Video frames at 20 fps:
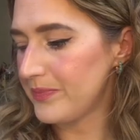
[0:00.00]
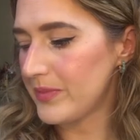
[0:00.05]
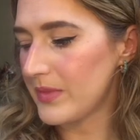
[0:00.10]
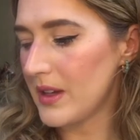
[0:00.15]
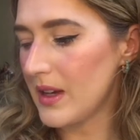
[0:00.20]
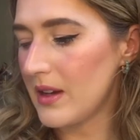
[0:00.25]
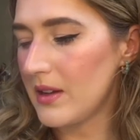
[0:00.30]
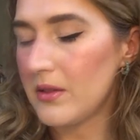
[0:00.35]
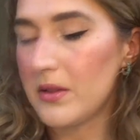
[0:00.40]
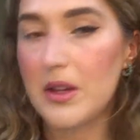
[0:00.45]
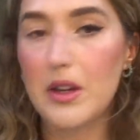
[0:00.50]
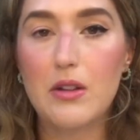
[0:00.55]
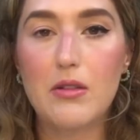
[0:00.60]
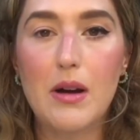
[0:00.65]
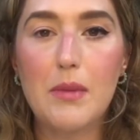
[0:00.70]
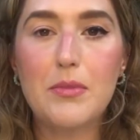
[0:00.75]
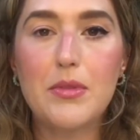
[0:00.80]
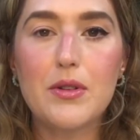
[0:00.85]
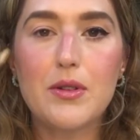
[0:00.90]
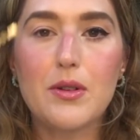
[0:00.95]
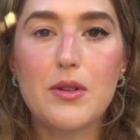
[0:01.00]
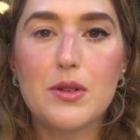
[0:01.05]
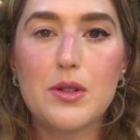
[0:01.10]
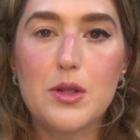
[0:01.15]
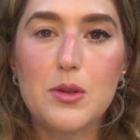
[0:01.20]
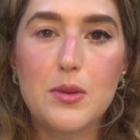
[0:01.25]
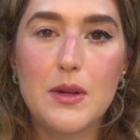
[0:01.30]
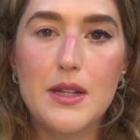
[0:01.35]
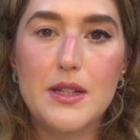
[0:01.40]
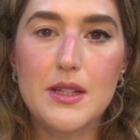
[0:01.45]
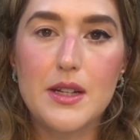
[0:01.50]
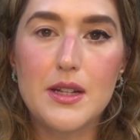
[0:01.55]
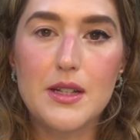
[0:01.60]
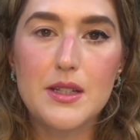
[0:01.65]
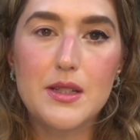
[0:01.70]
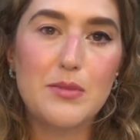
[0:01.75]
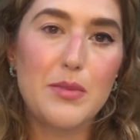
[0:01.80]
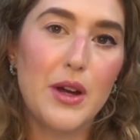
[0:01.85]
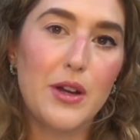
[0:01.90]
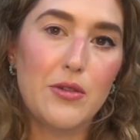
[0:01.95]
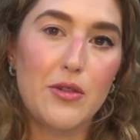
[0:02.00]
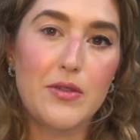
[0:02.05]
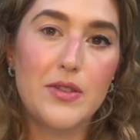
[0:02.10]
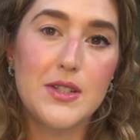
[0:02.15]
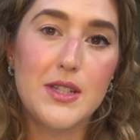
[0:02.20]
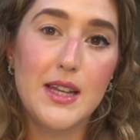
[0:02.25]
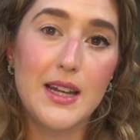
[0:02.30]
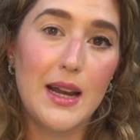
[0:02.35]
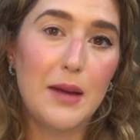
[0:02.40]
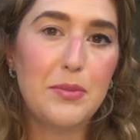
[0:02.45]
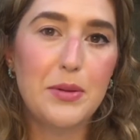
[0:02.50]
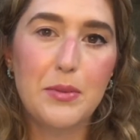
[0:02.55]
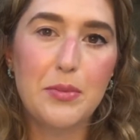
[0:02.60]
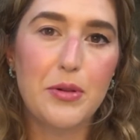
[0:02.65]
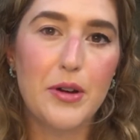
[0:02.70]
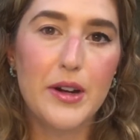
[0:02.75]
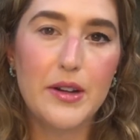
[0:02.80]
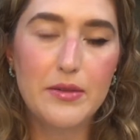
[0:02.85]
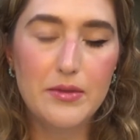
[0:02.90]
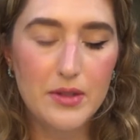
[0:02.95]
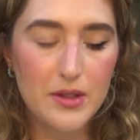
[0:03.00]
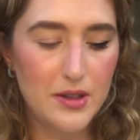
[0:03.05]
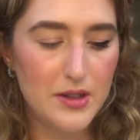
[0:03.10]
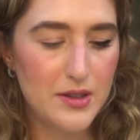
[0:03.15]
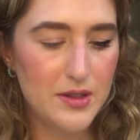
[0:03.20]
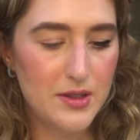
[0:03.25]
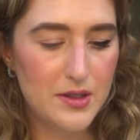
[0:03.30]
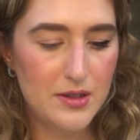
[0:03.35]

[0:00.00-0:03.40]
Now you grab your tweezers, mine are obviously leopard print because